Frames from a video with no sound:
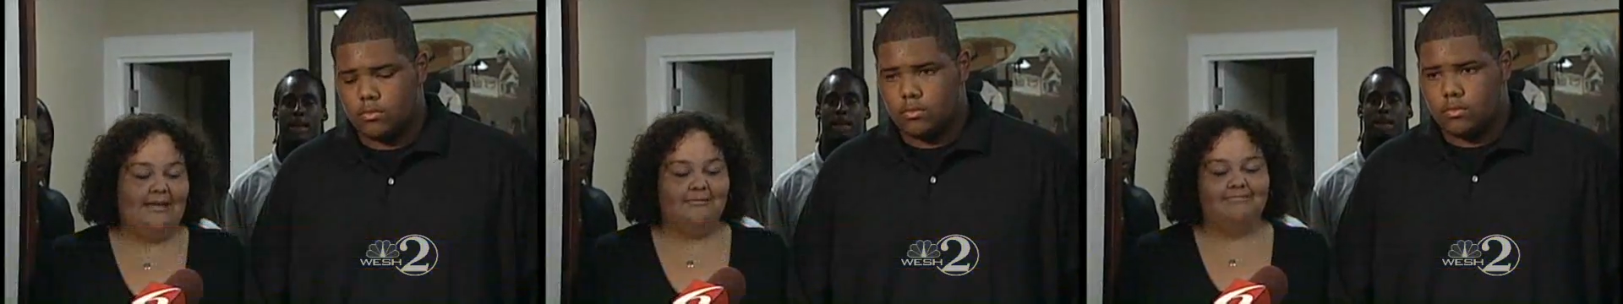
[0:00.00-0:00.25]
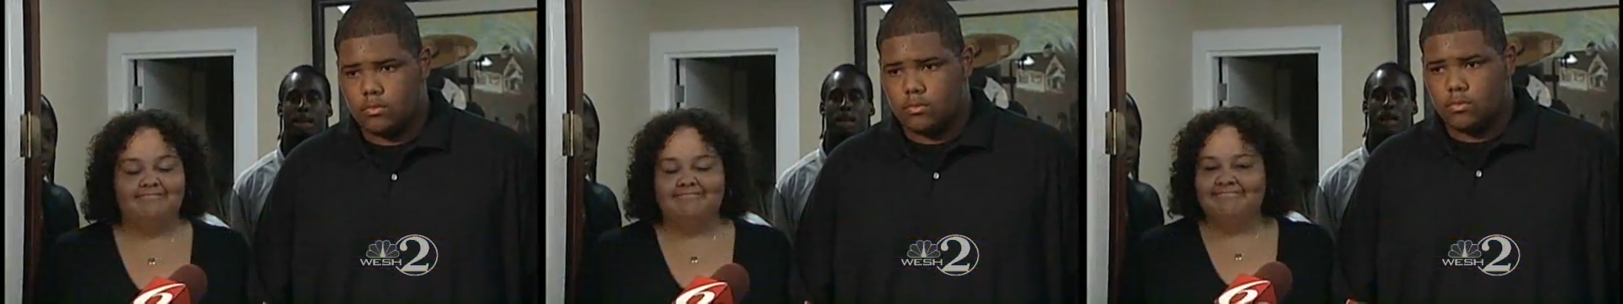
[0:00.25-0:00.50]

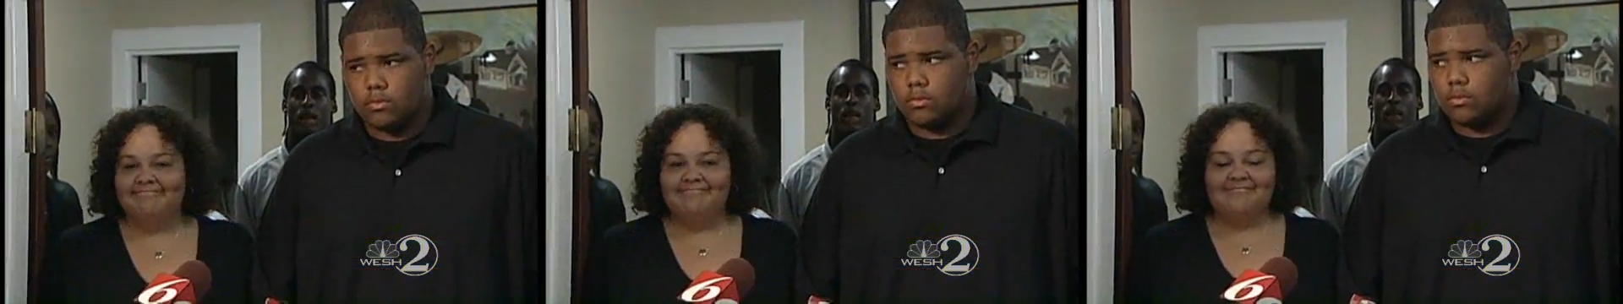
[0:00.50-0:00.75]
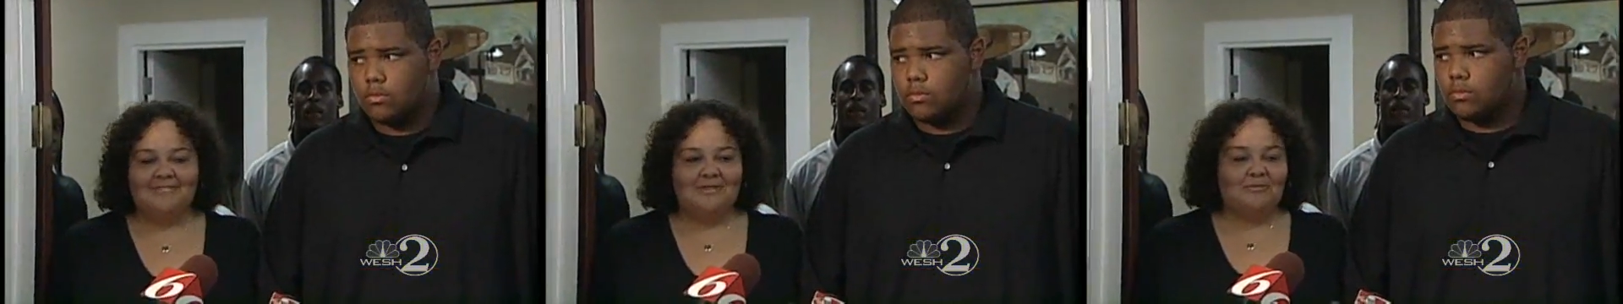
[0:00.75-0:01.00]
Speaker 1: Um,
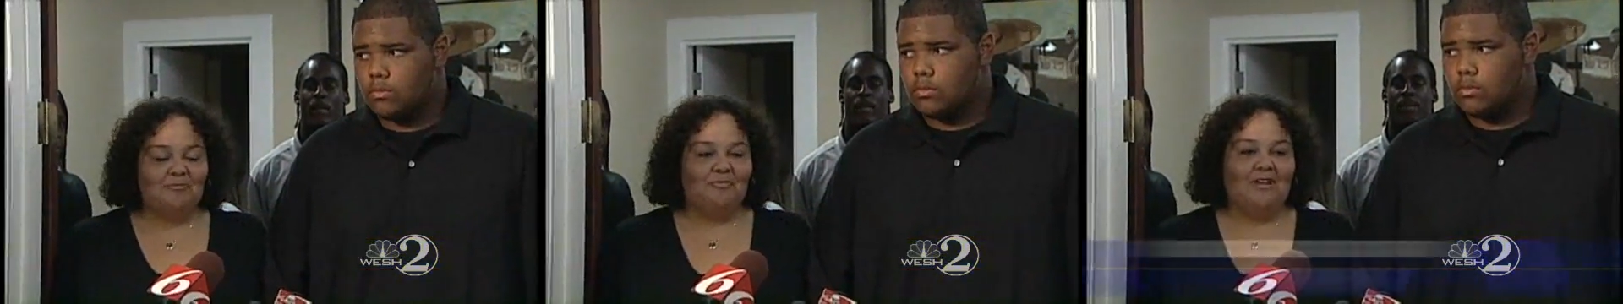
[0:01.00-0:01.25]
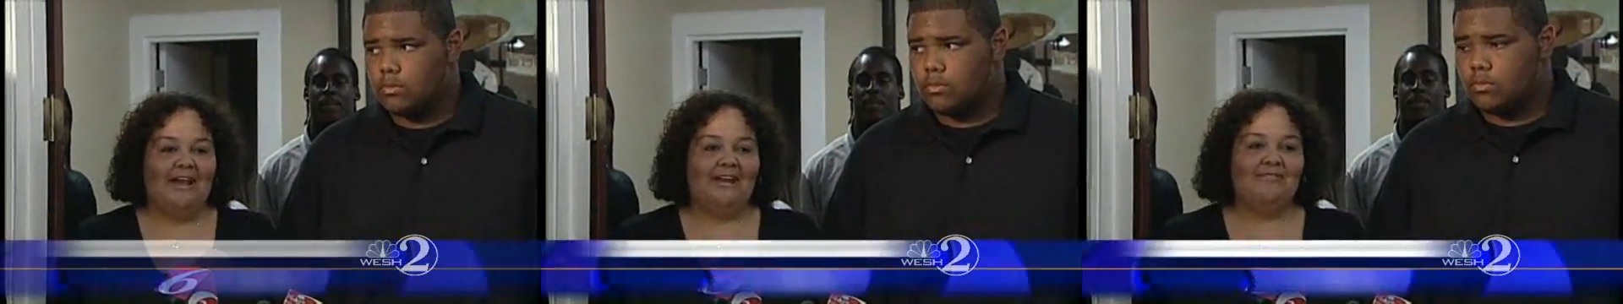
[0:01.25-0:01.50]

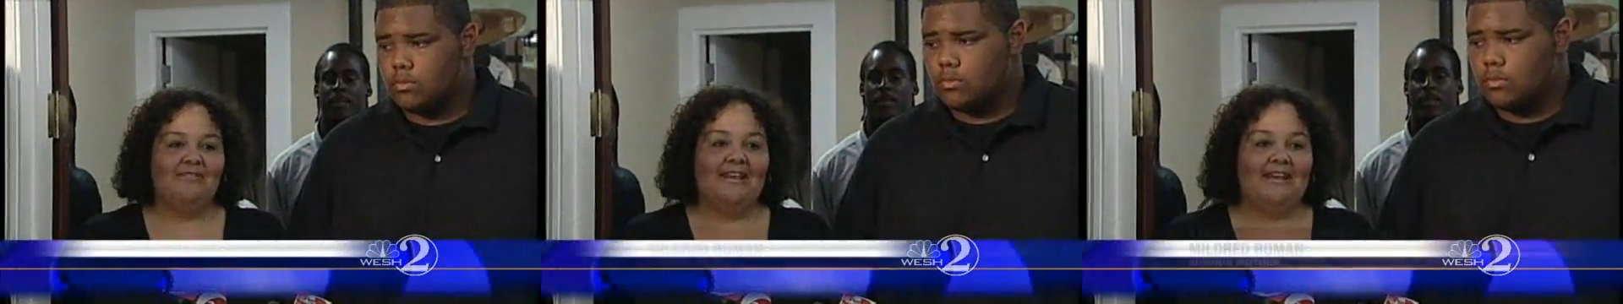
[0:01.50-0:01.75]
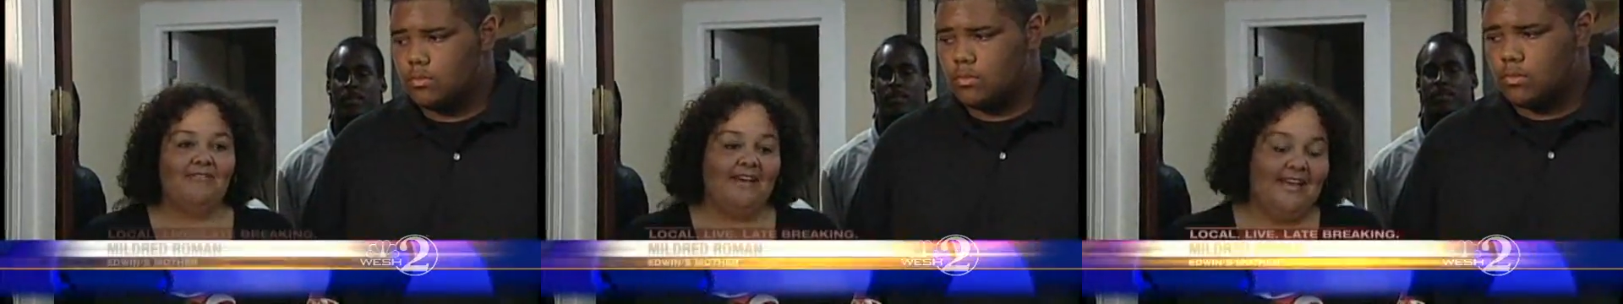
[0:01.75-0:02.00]
kind of
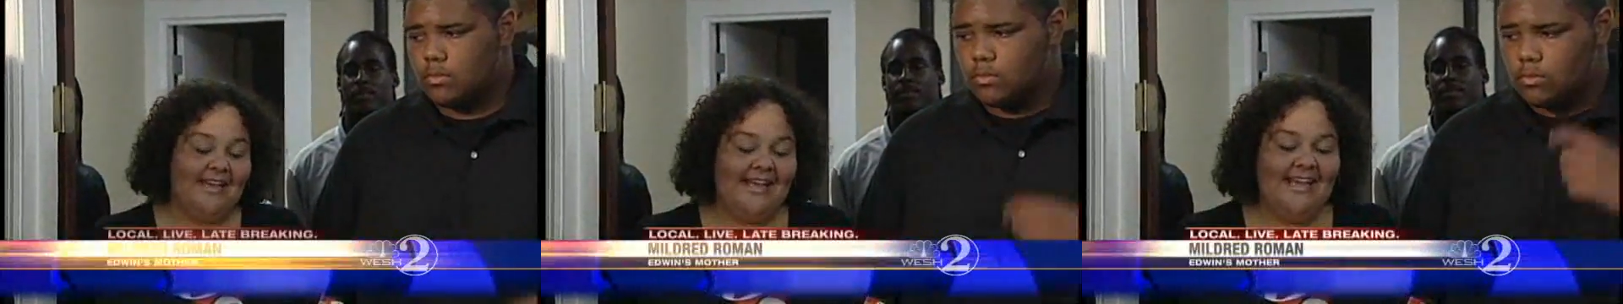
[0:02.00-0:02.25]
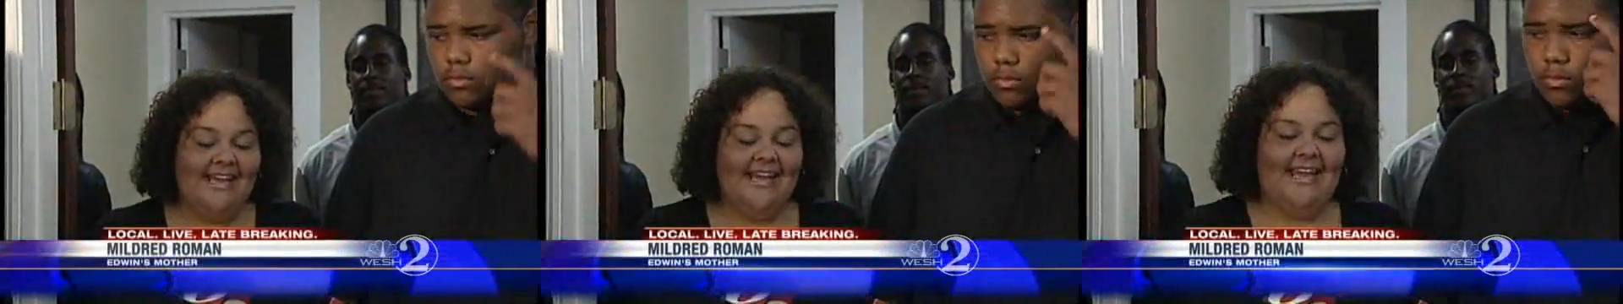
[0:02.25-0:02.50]
living
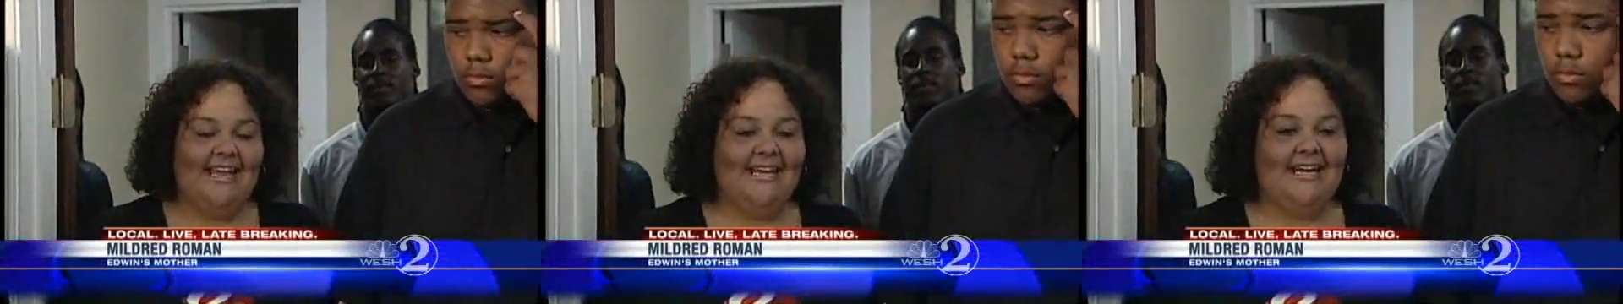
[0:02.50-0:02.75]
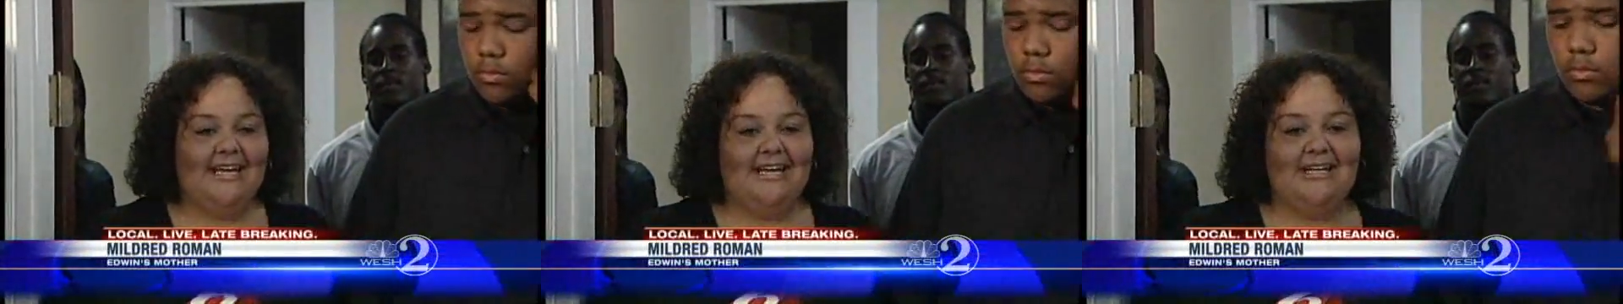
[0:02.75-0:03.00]
in
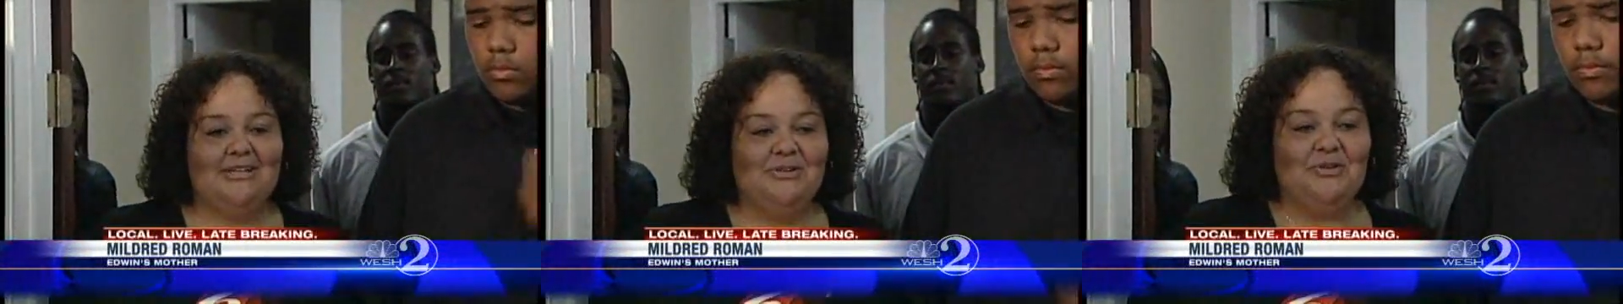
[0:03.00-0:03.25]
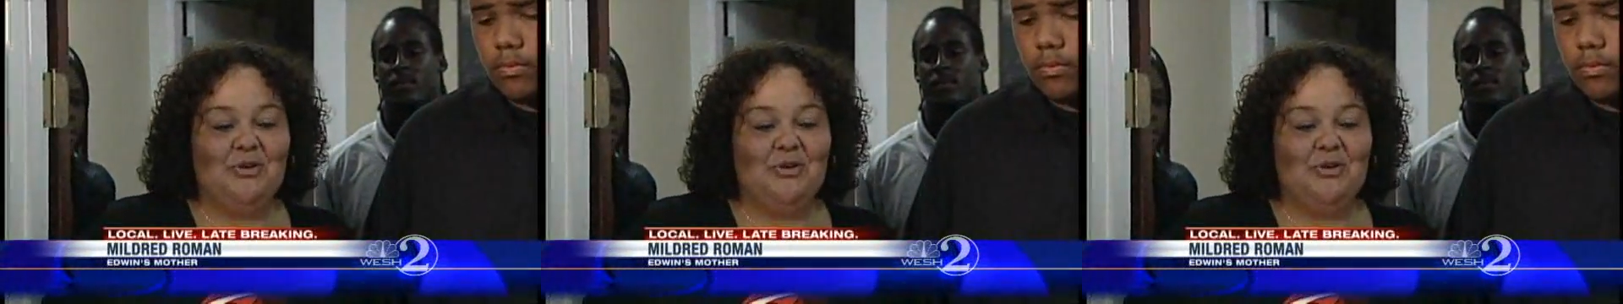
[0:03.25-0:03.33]
a